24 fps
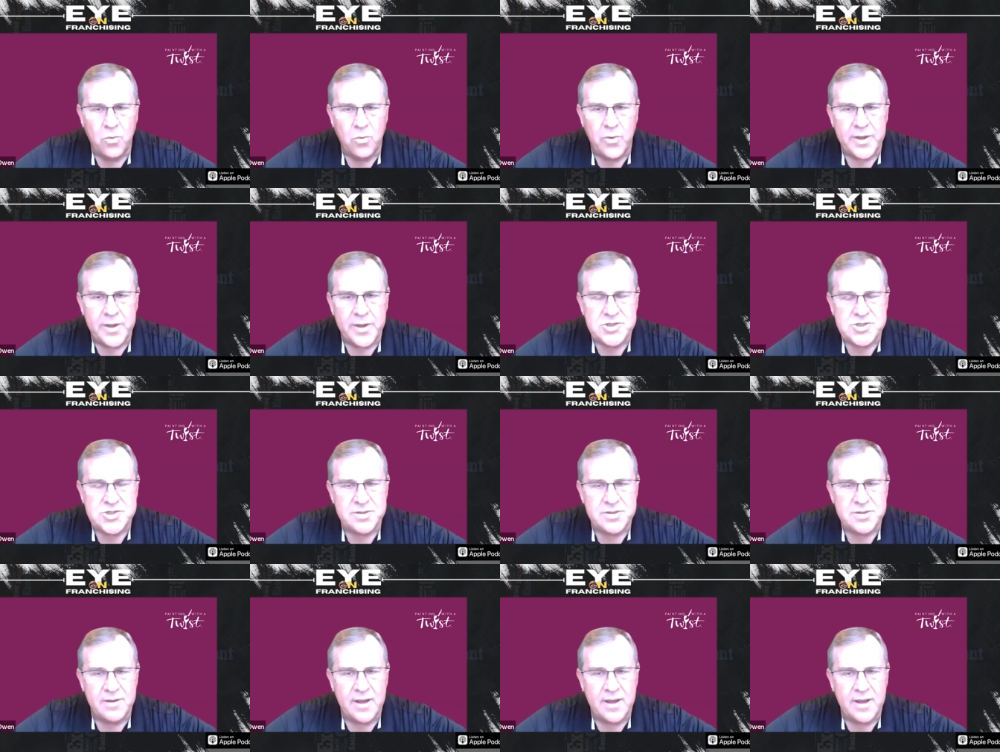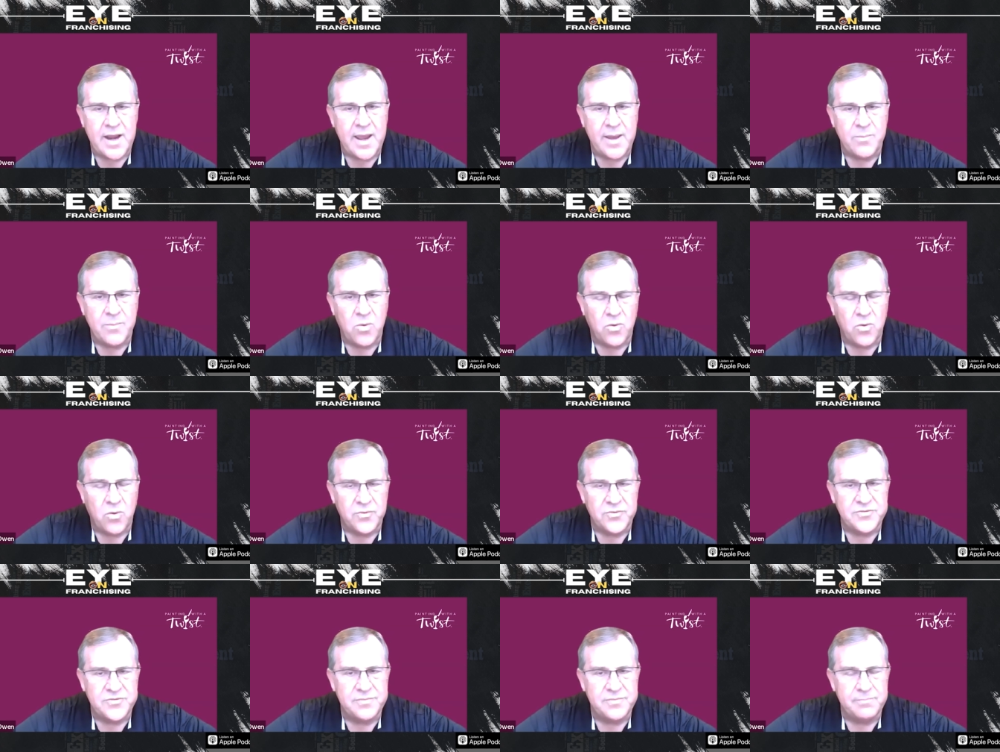which
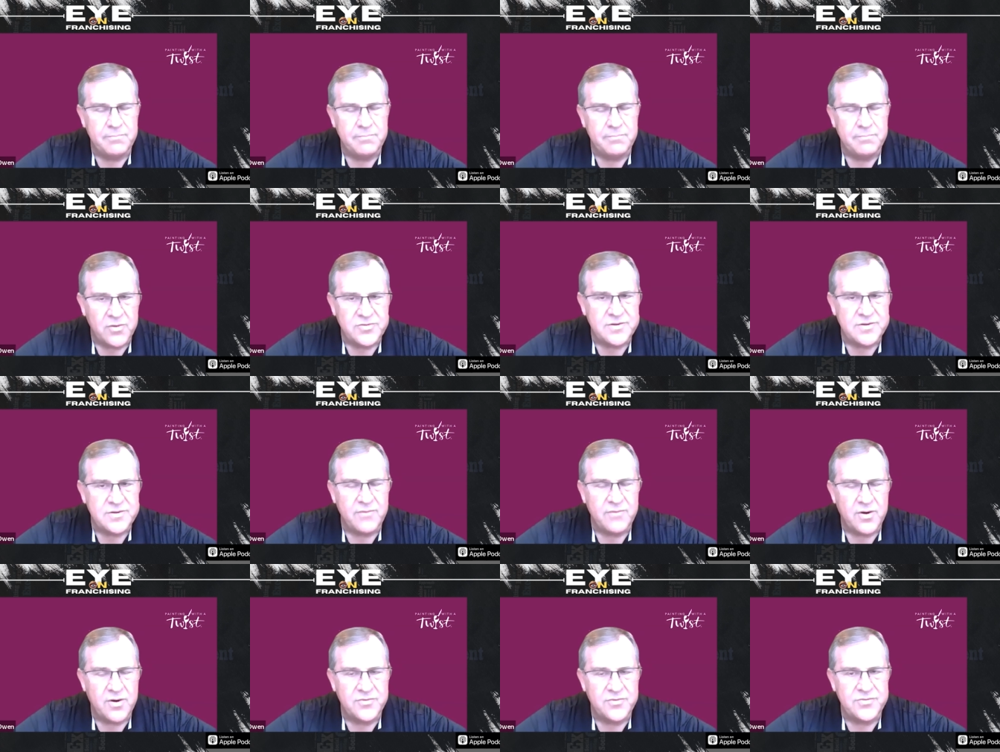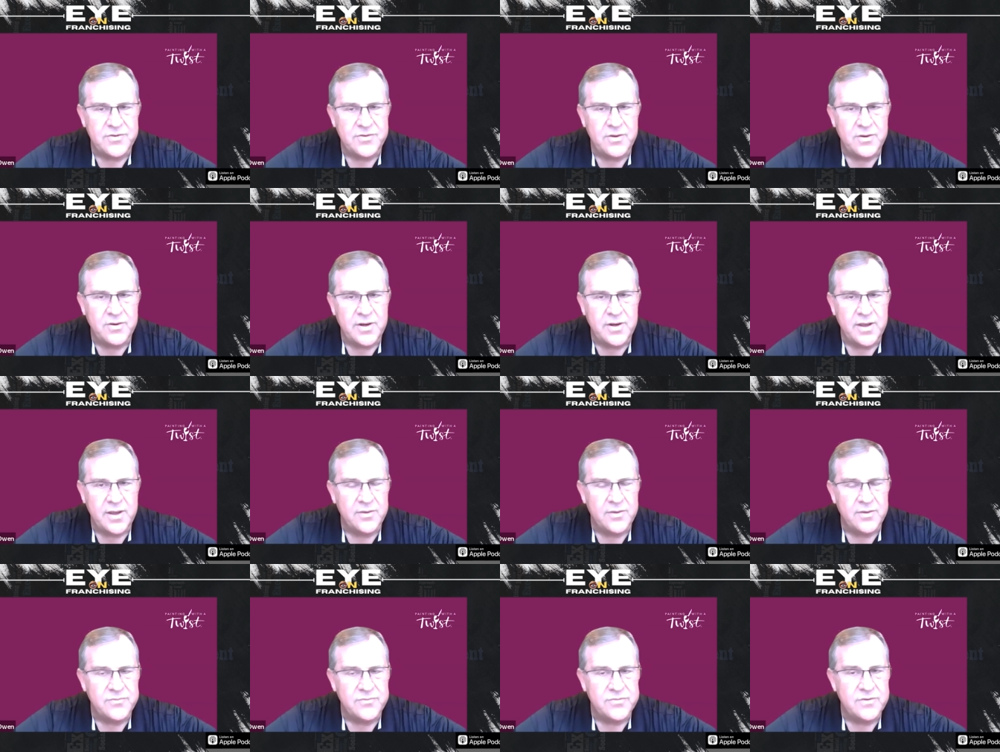enables most of our
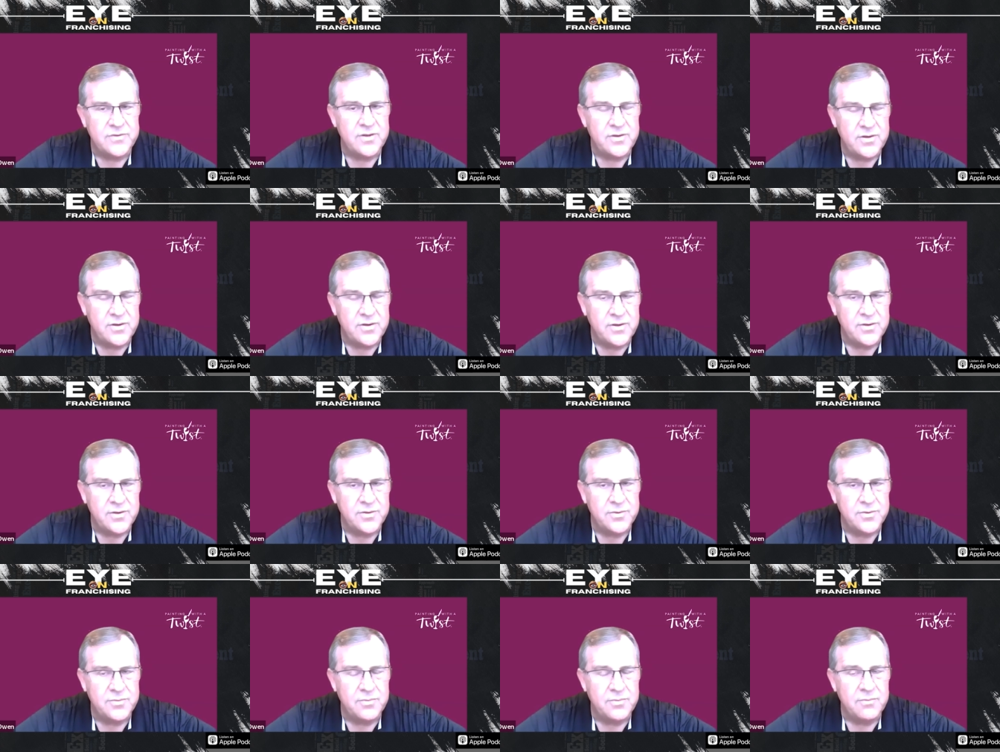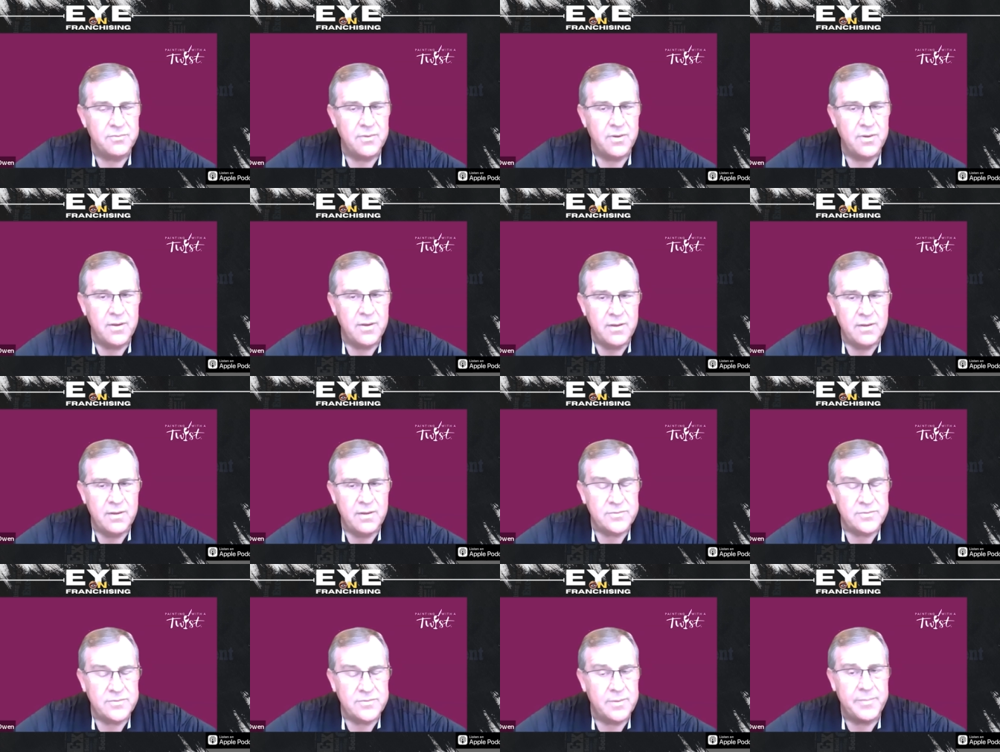studios to do,
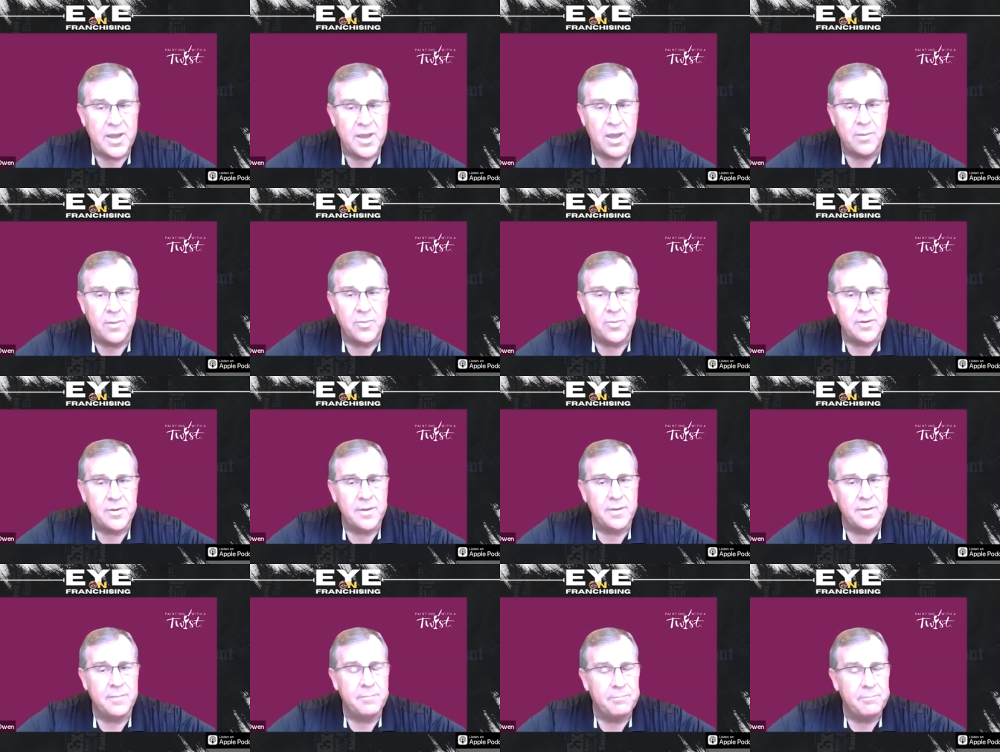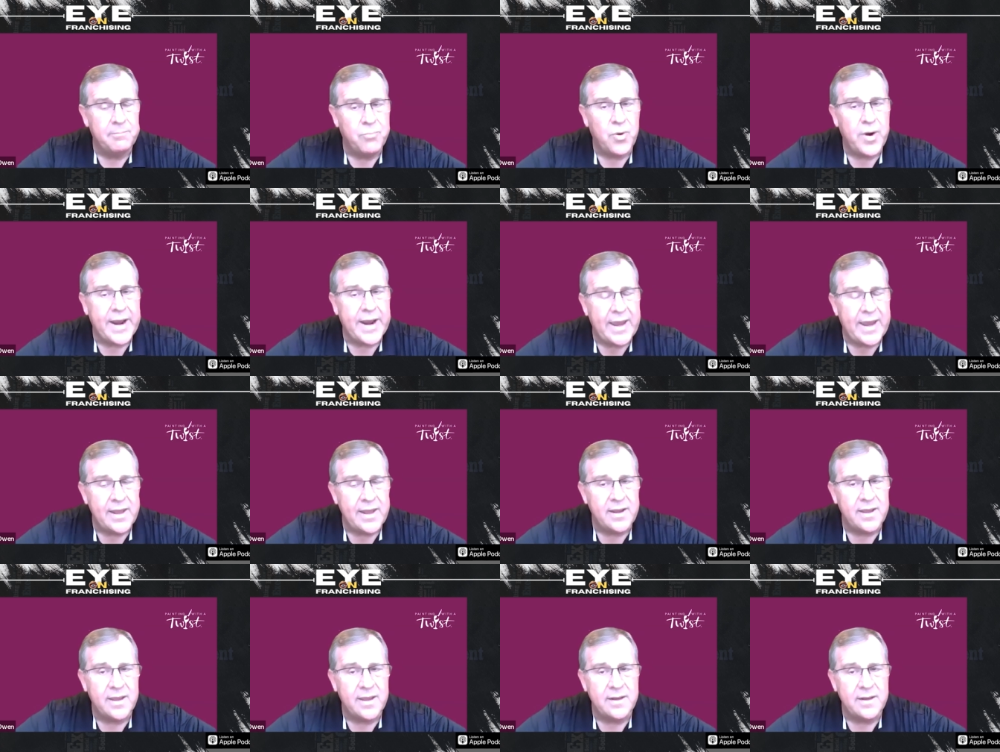to be able to bring
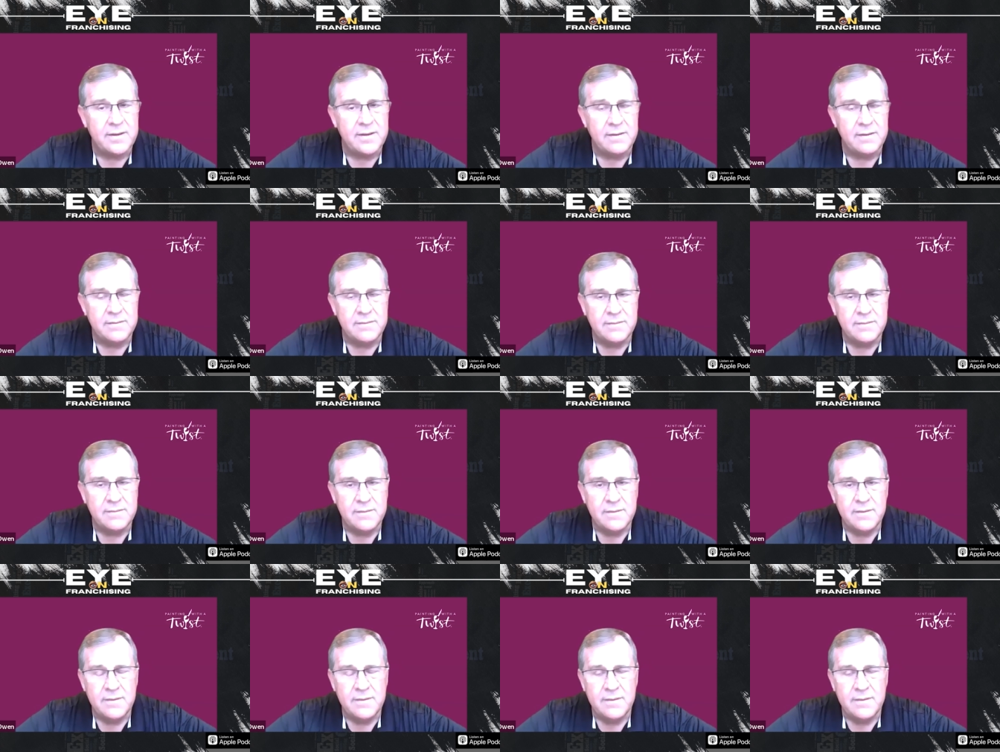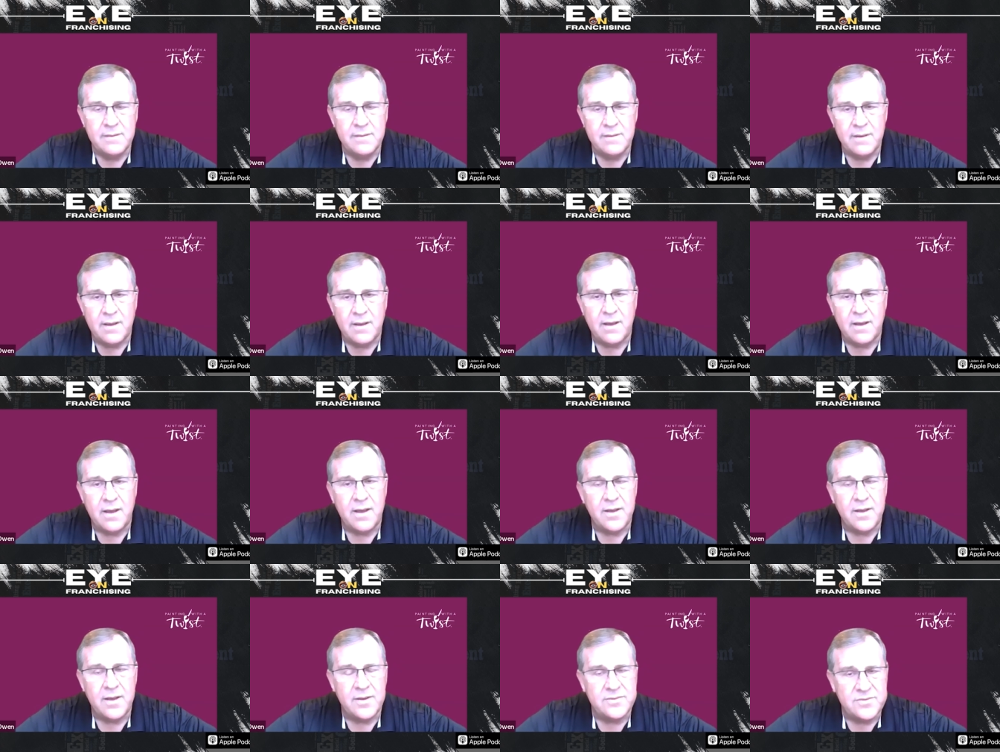it in
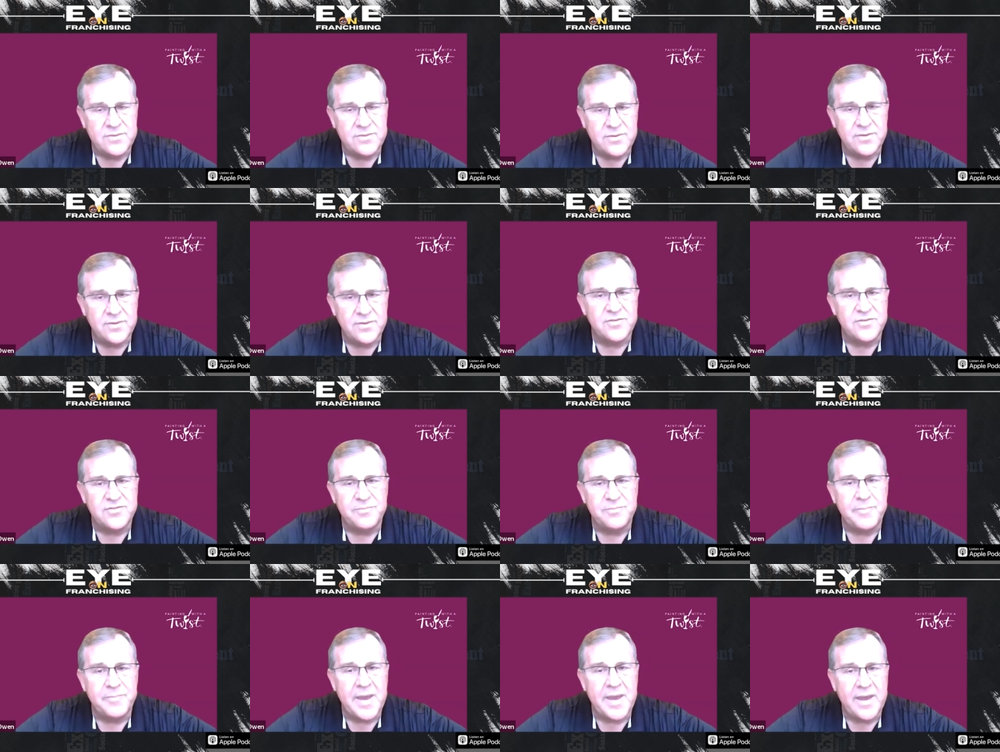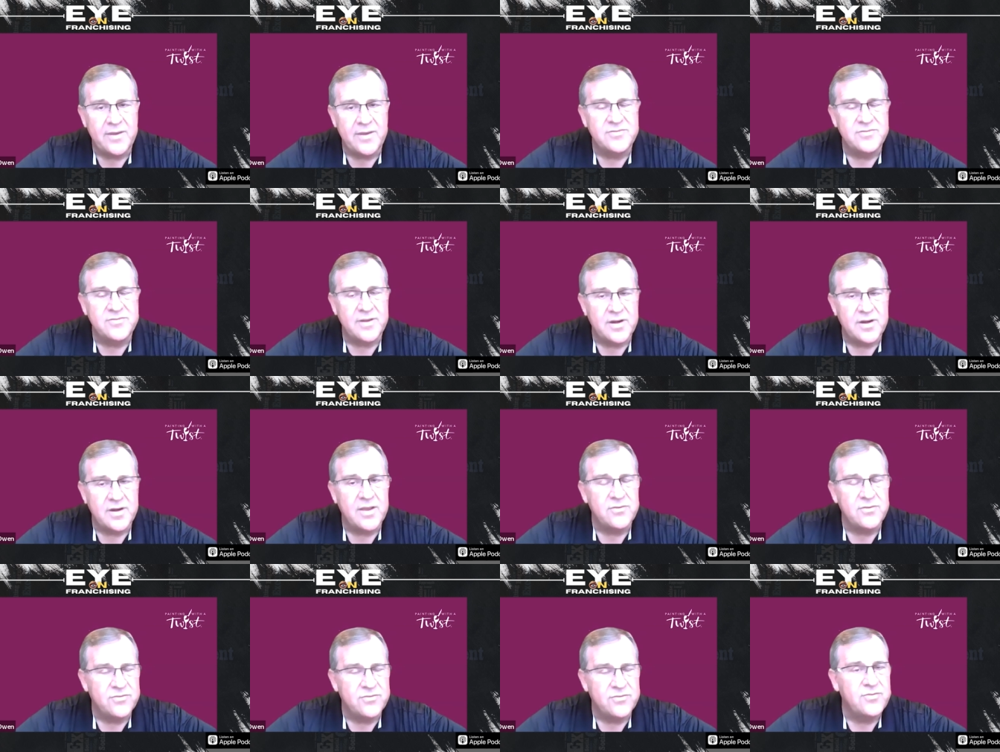uh, to the space
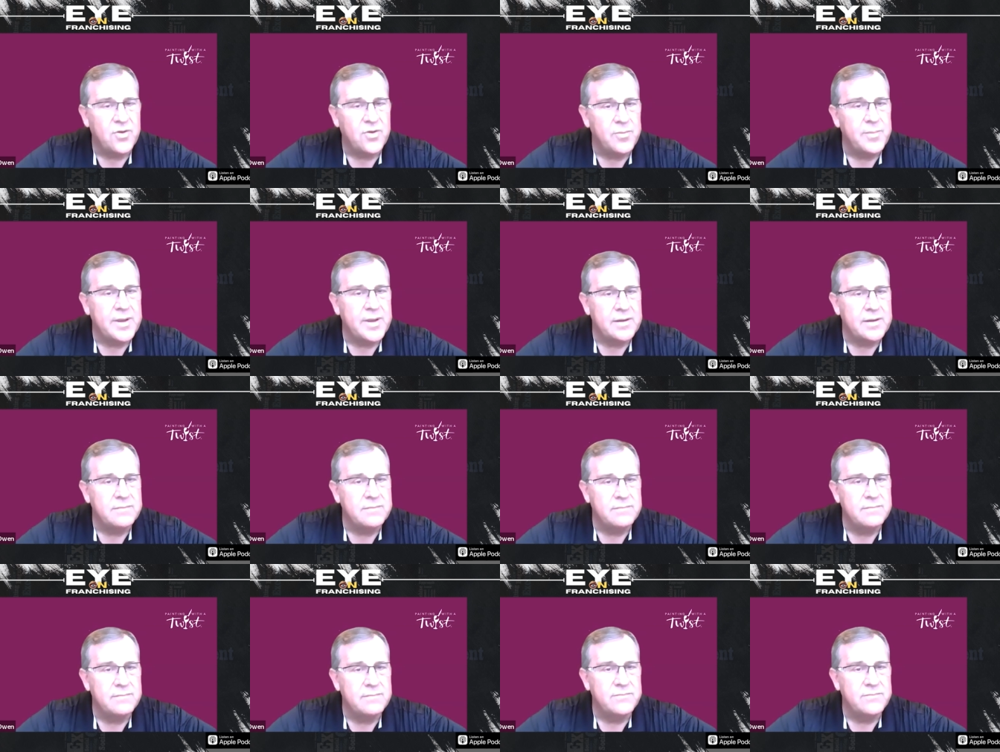and consume it.